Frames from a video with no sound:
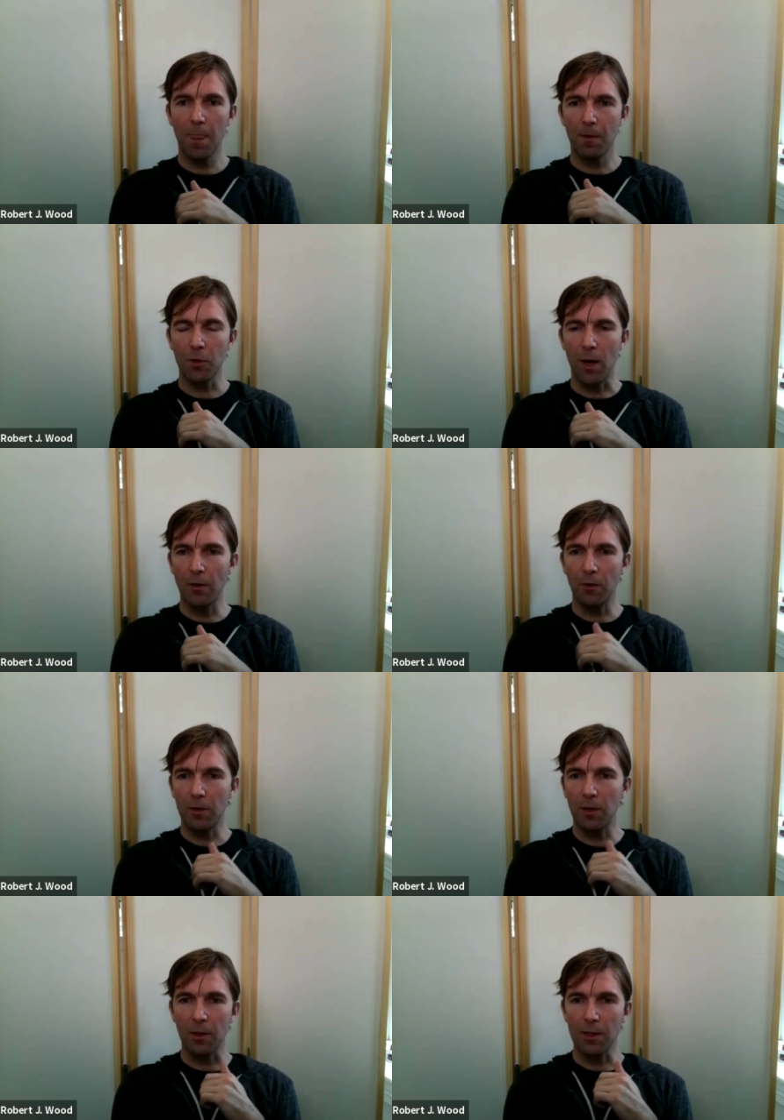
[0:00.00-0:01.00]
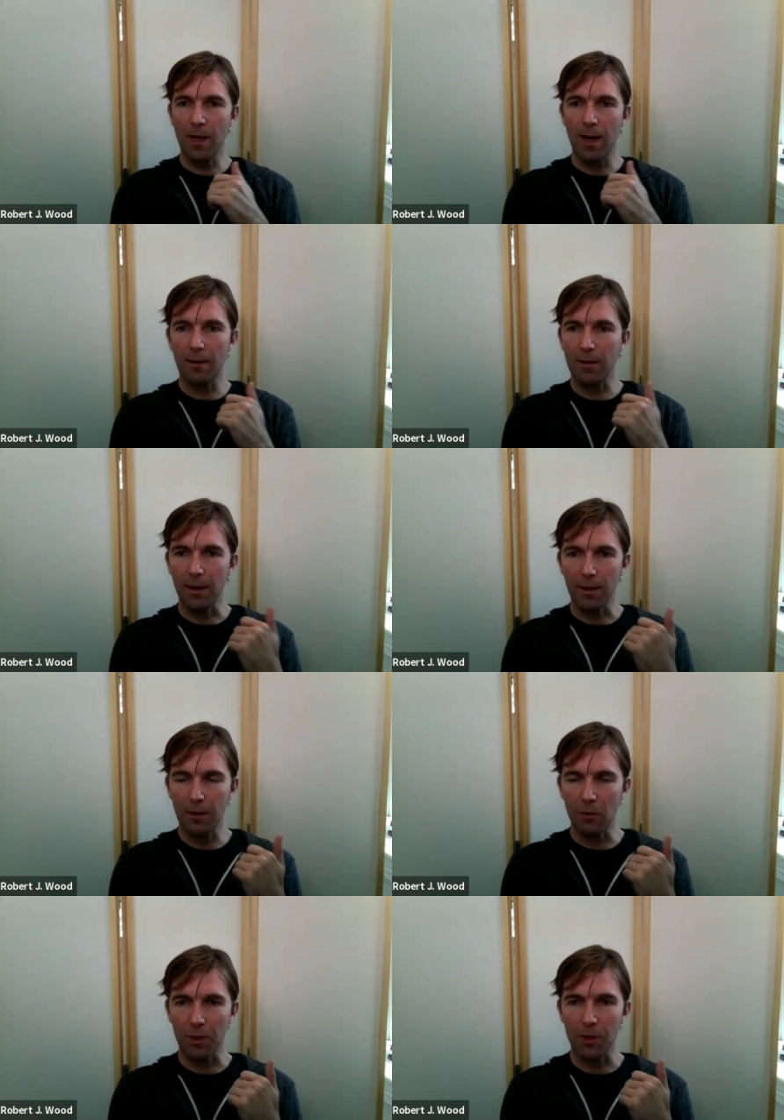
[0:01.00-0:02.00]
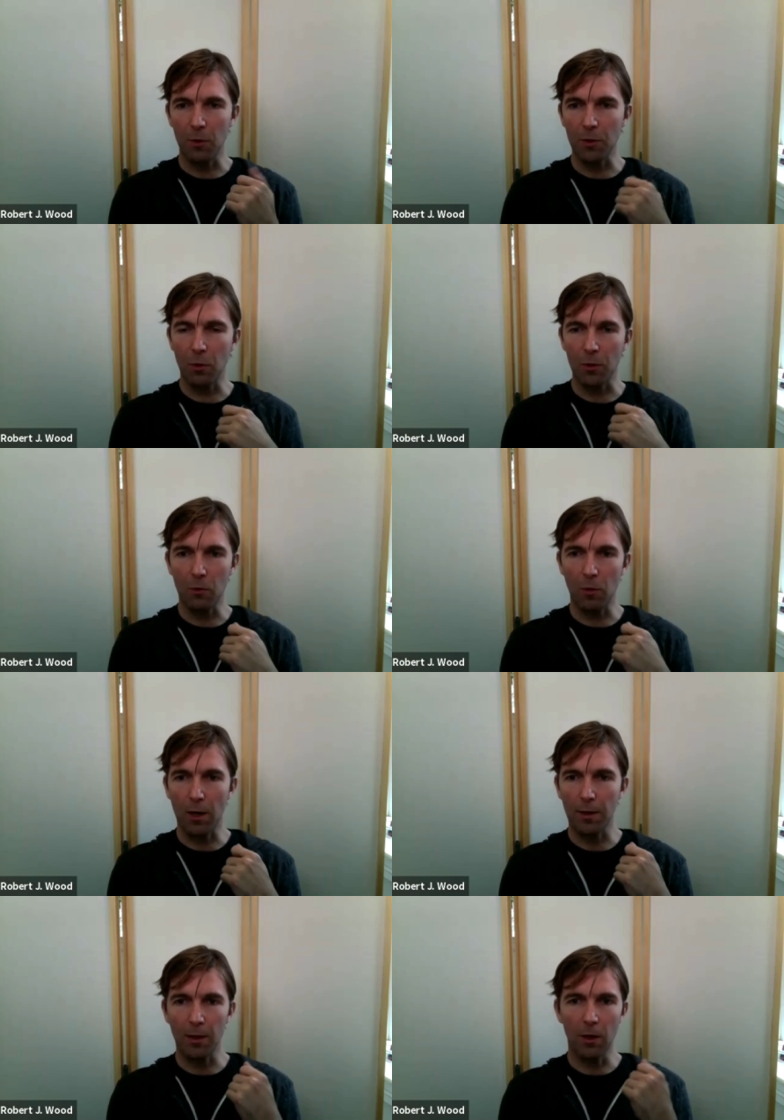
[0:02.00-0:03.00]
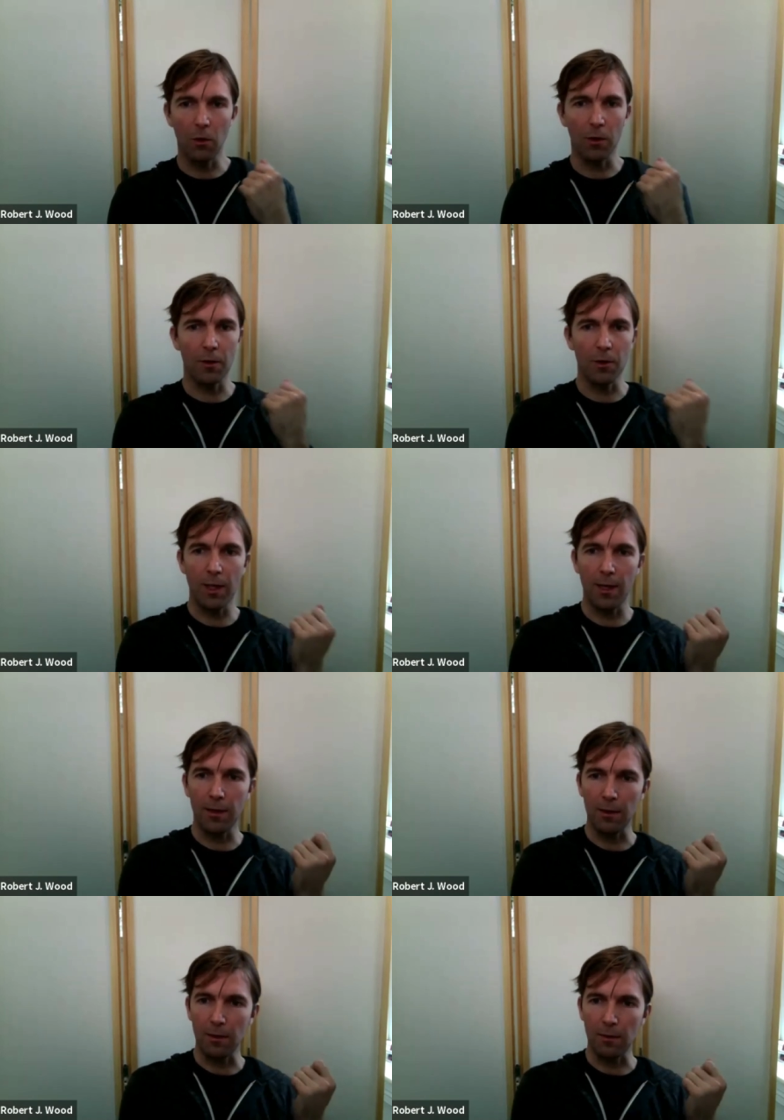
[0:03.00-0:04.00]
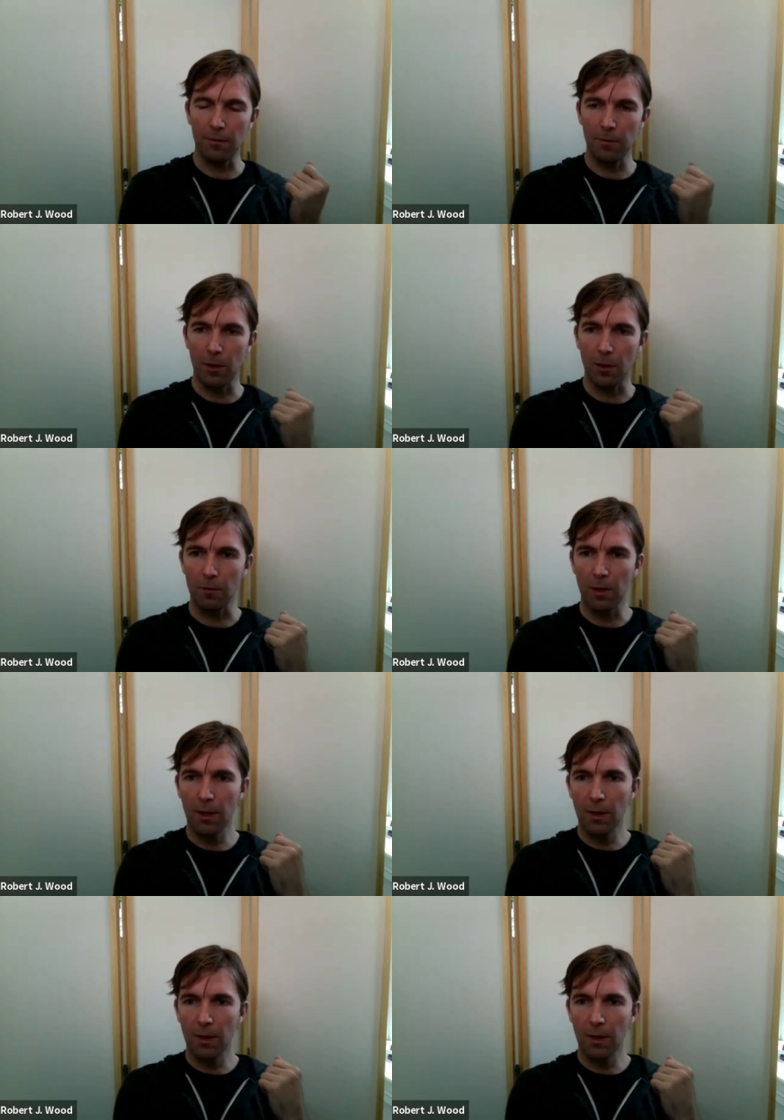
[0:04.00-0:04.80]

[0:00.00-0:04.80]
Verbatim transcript: So I don't, you know, it's not like what's the most important quality? Oh, an understanding of you know